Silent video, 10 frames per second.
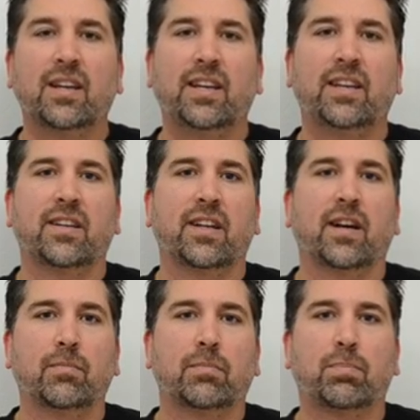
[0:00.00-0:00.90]
He ended
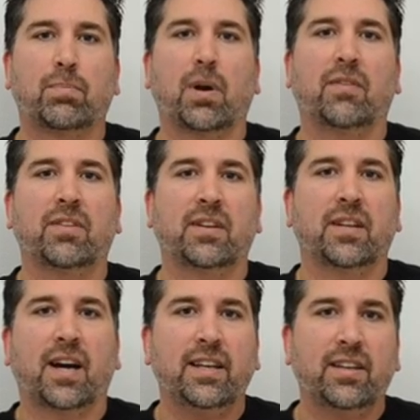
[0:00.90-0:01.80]
up
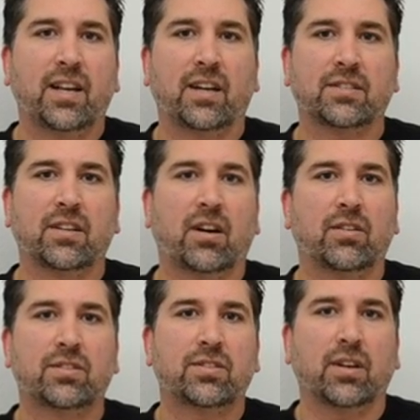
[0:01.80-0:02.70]
profiting
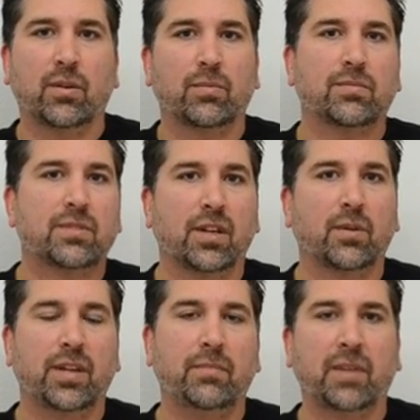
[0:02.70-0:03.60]
$90,000,
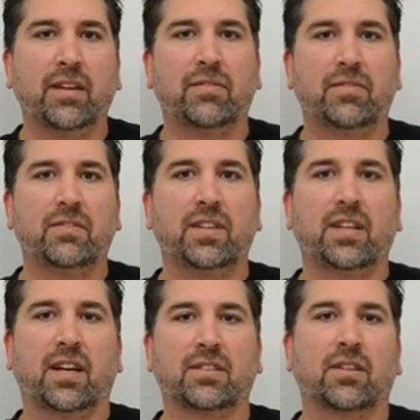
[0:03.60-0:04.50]
so he made
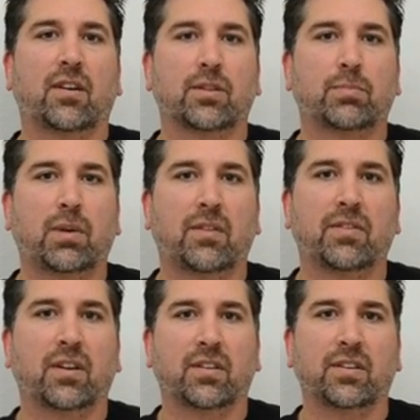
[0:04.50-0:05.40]
$50,000
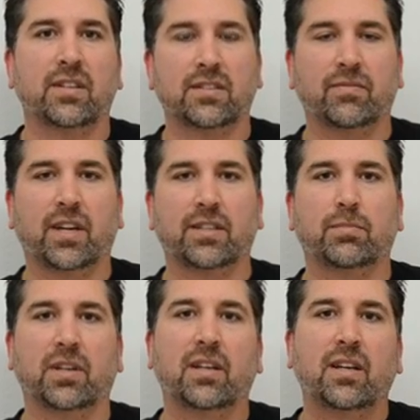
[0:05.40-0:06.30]
profit on his
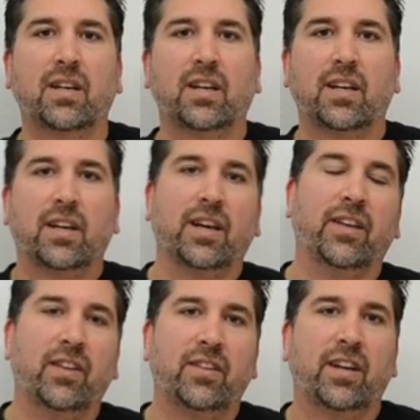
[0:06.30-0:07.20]
investment.
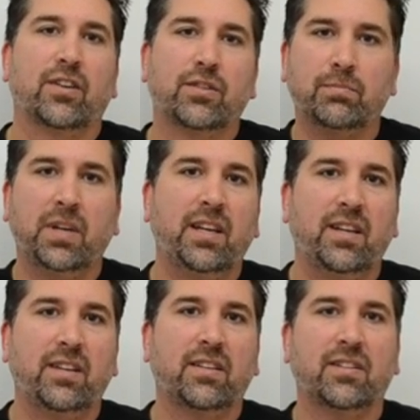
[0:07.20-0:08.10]
And then here's
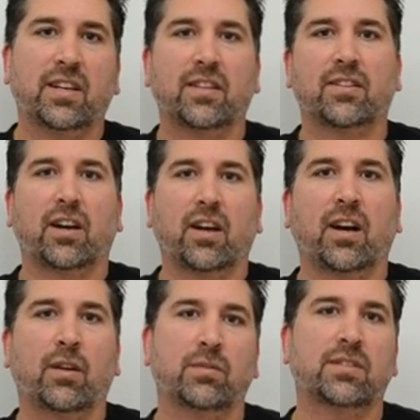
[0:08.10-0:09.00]
me that
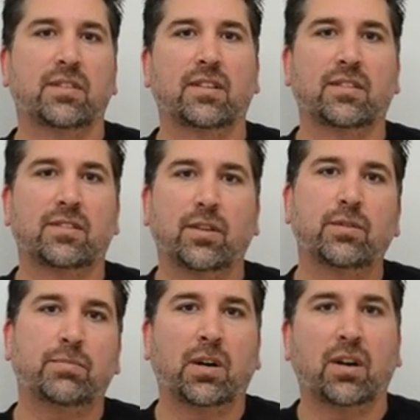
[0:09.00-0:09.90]
thought I was so
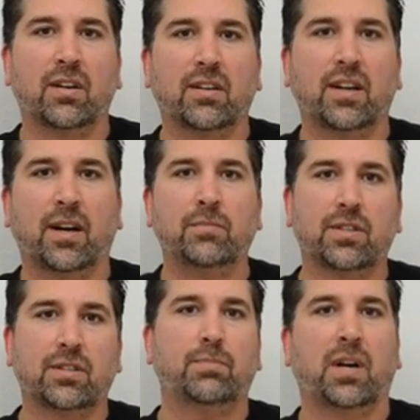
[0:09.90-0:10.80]
smart. I'm
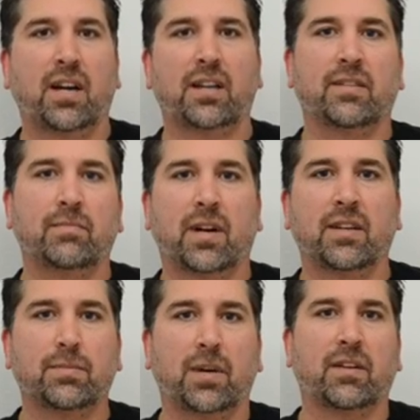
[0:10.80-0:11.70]
just buying
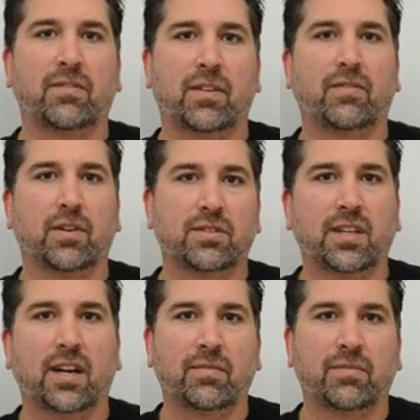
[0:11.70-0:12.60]
my spider for the first
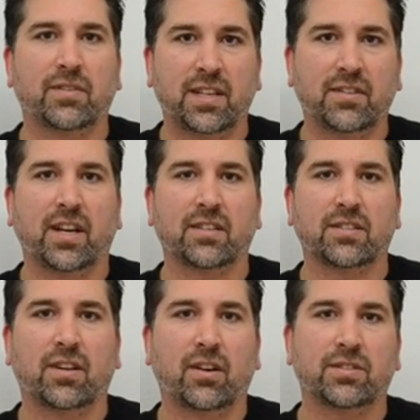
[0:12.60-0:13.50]
time for
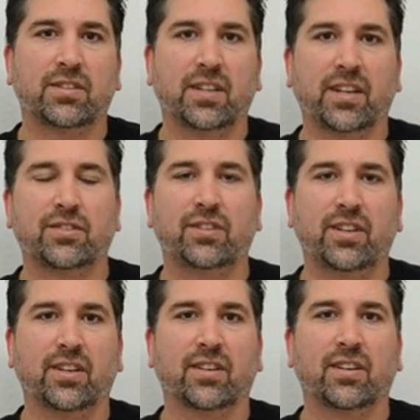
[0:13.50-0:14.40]
$10,000 the next
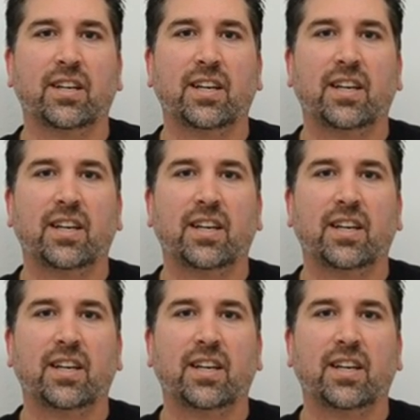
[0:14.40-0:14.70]
year,